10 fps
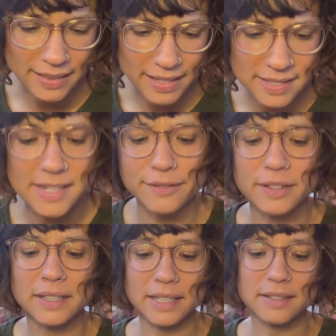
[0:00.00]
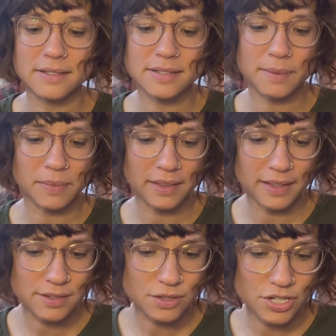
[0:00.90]
That's definitely something
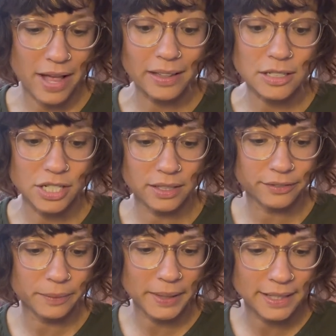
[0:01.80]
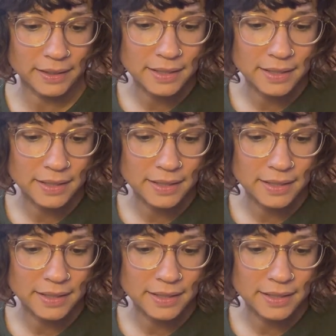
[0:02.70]
that's challenging for me.